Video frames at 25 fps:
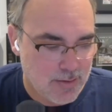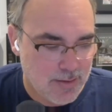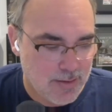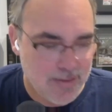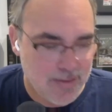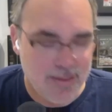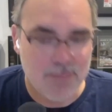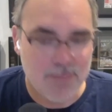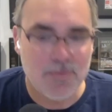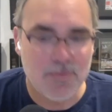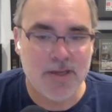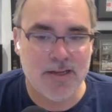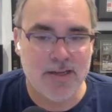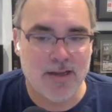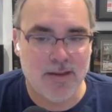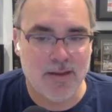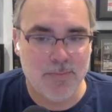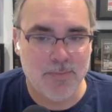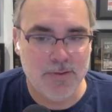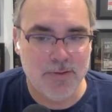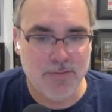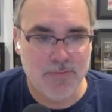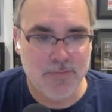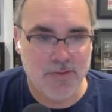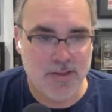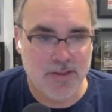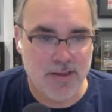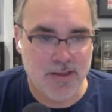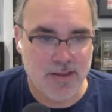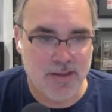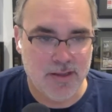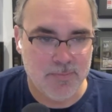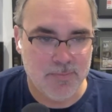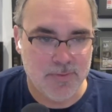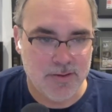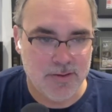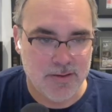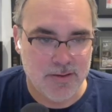I get my copy of the
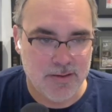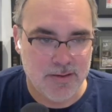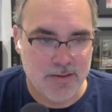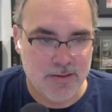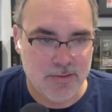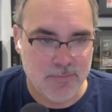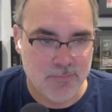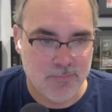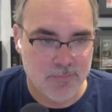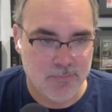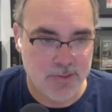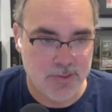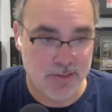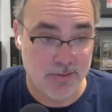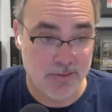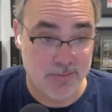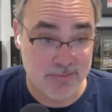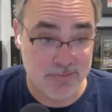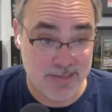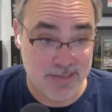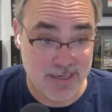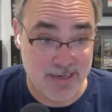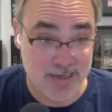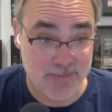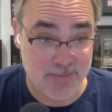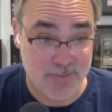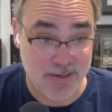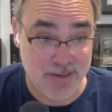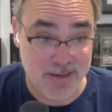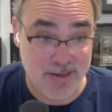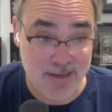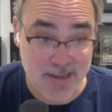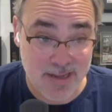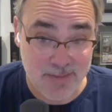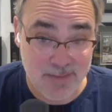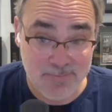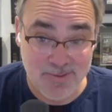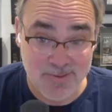game, real copy.
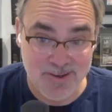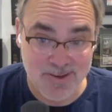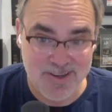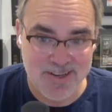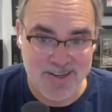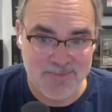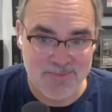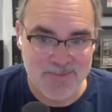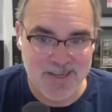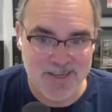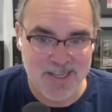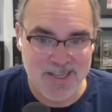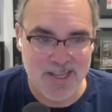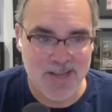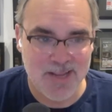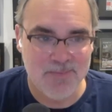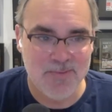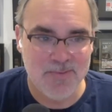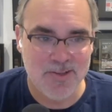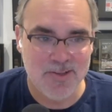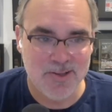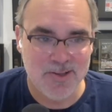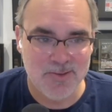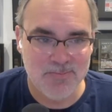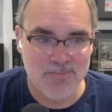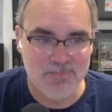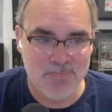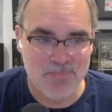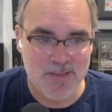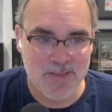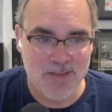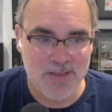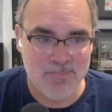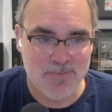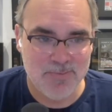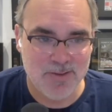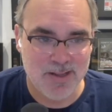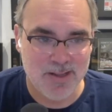I put it in my GameCube.
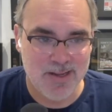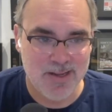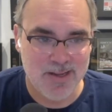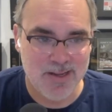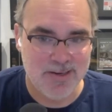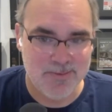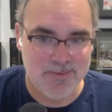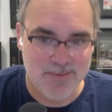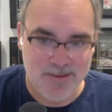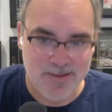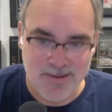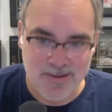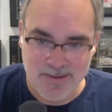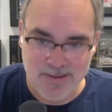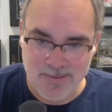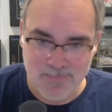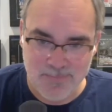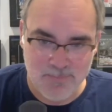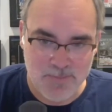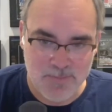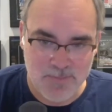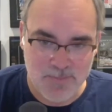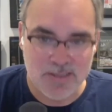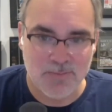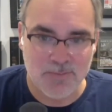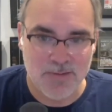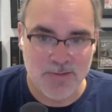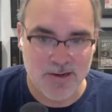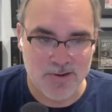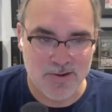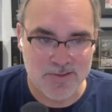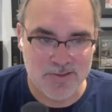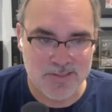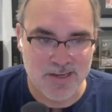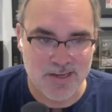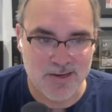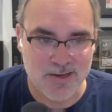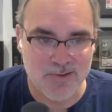I play it, beat the
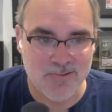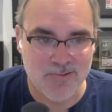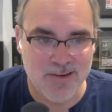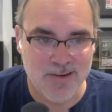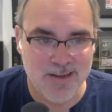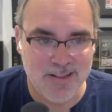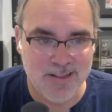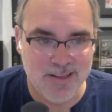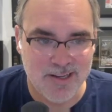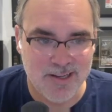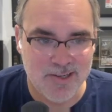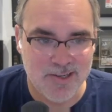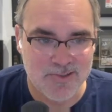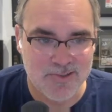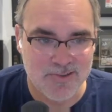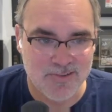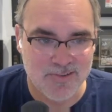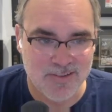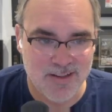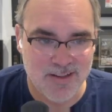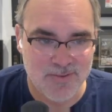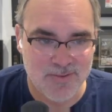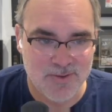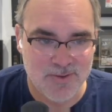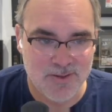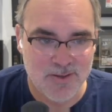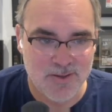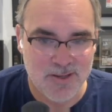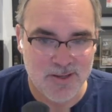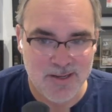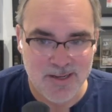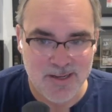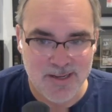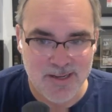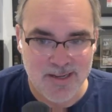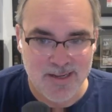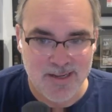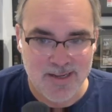Parasite Queen in the intro level,
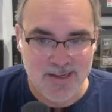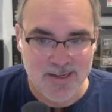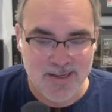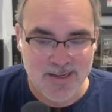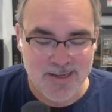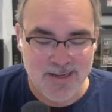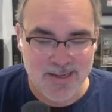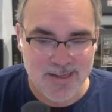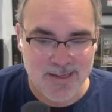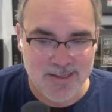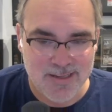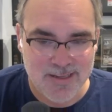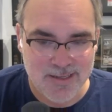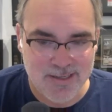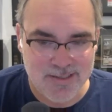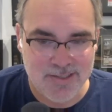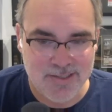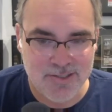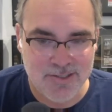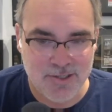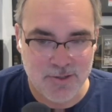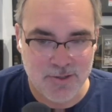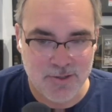get to